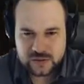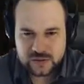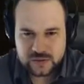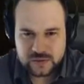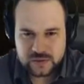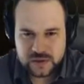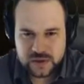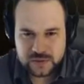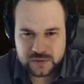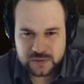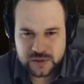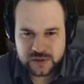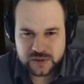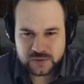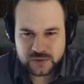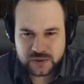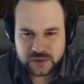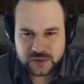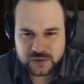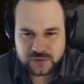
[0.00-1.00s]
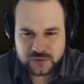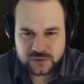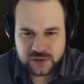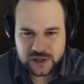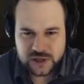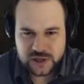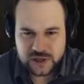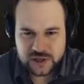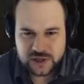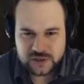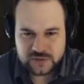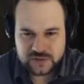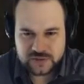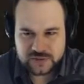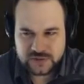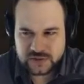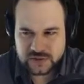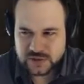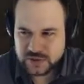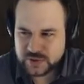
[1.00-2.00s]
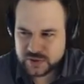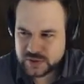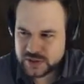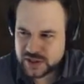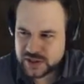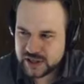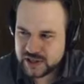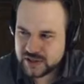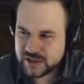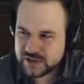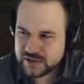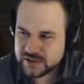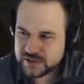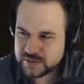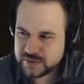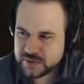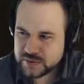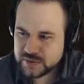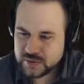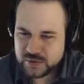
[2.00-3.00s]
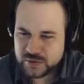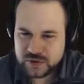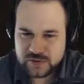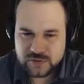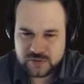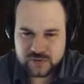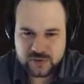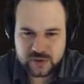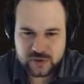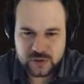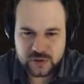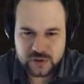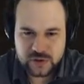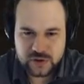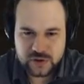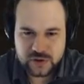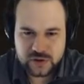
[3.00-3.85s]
Well, I mean, we do have 2 keys, but what for?